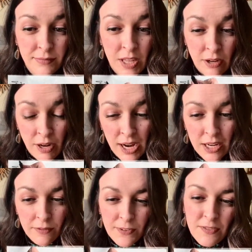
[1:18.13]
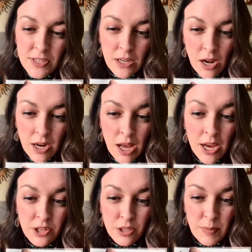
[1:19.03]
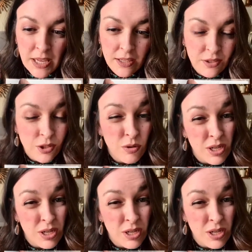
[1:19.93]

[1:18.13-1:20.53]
All right, 50, not 100, because 2